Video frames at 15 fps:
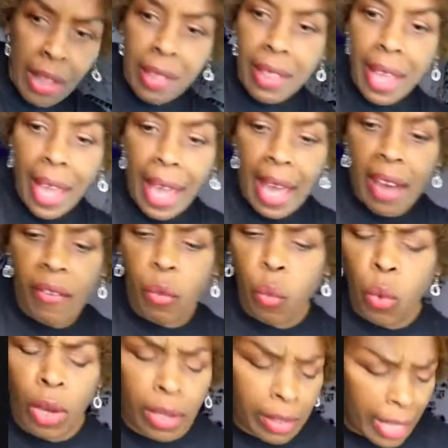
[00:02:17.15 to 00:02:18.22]
They have
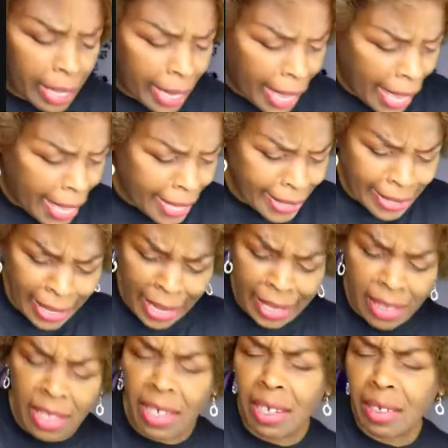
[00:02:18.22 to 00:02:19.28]
one that has like
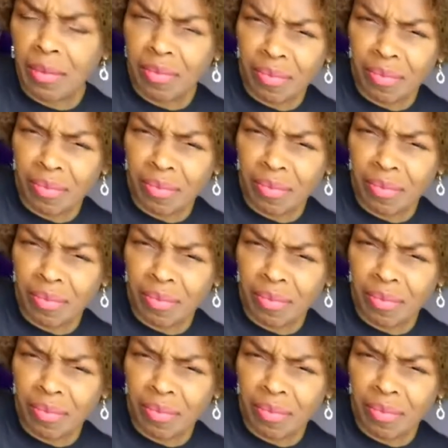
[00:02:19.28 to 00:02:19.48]
I